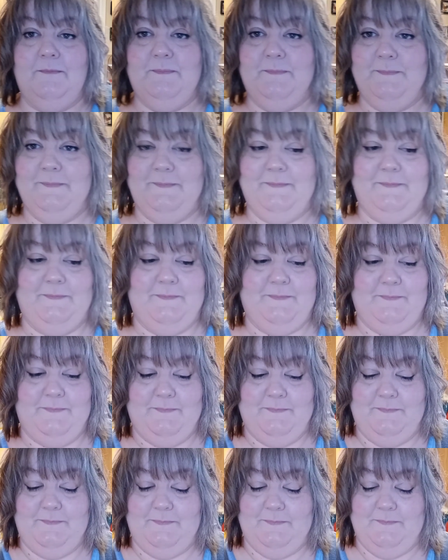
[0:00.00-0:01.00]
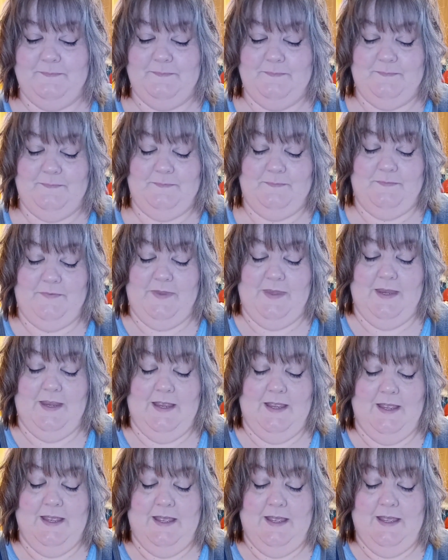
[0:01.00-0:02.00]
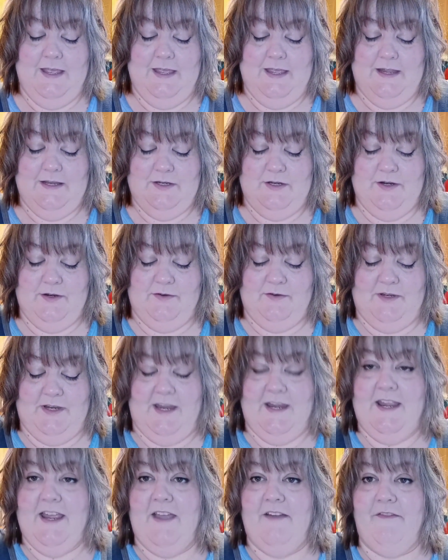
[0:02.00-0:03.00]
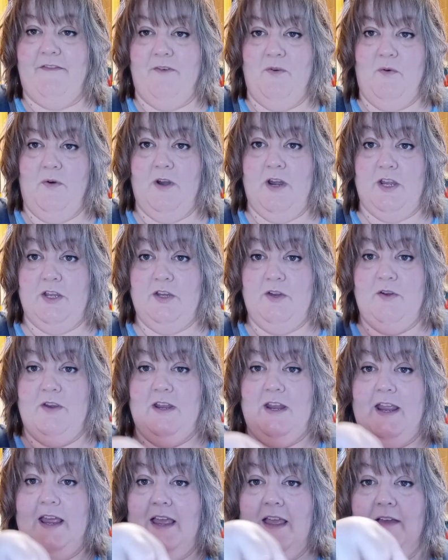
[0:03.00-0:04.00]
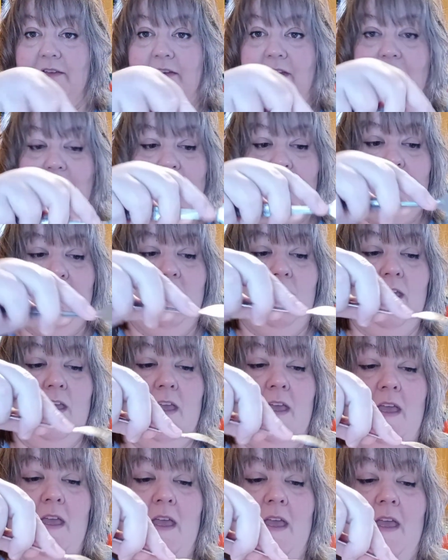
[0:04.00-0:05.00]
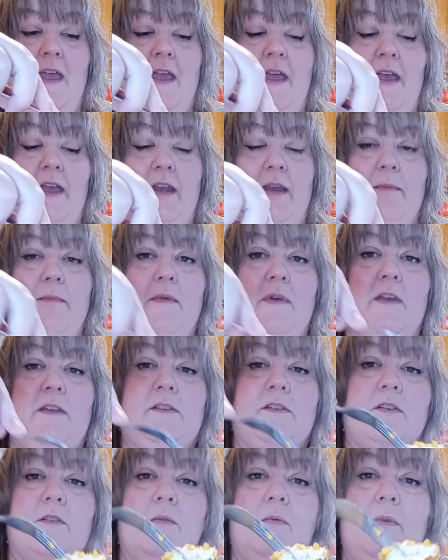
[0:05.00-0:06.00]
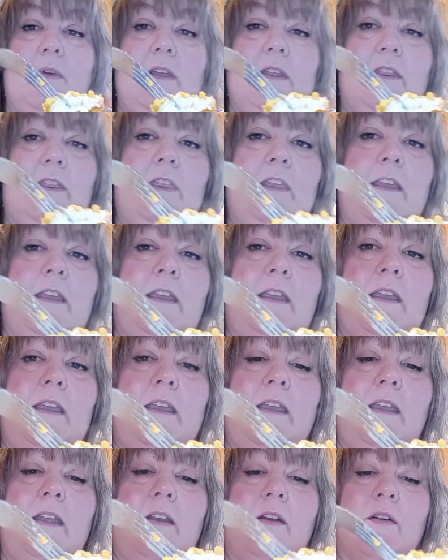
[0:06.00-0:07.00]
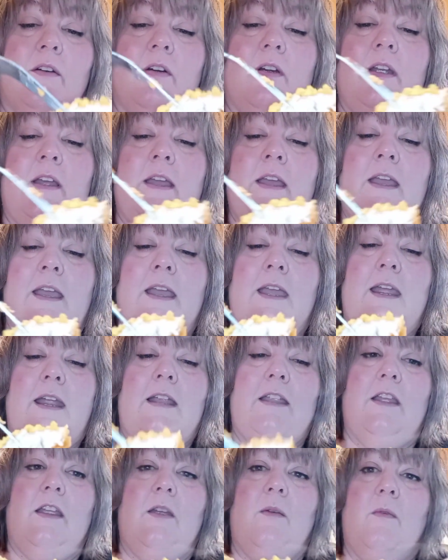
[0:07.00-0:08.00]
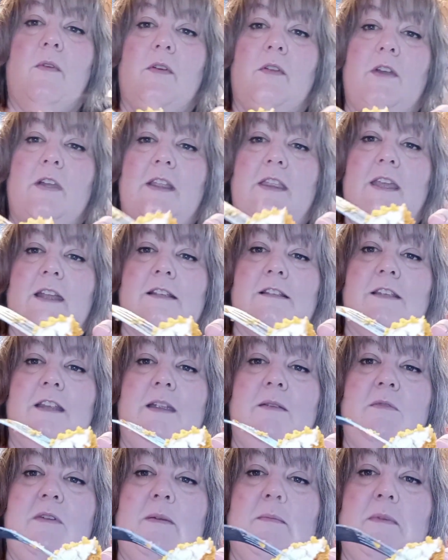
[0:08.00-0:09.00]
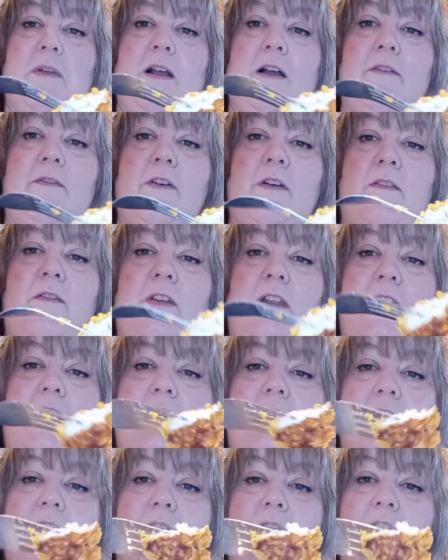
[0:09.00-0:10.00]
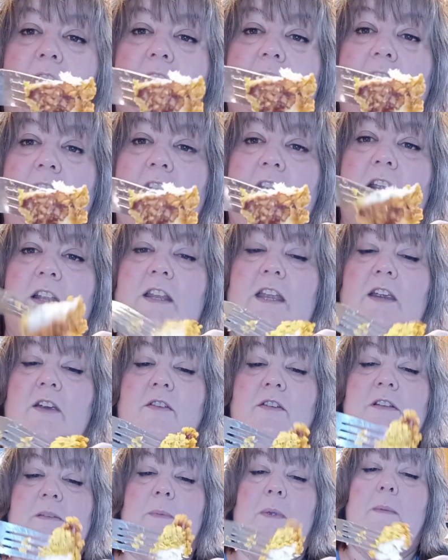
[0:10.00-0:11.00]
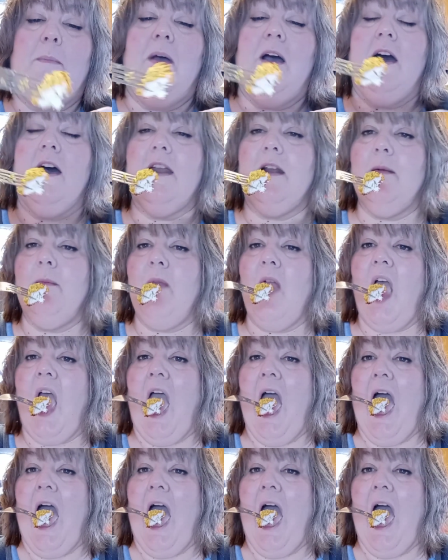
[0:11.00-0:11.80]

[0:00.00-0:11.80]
Mm -mm -mm and you're going to take that fork and you can have honey mustard with it or anything you want. Look at that steam coming off of it. It is so good too. You get that crispy bottom.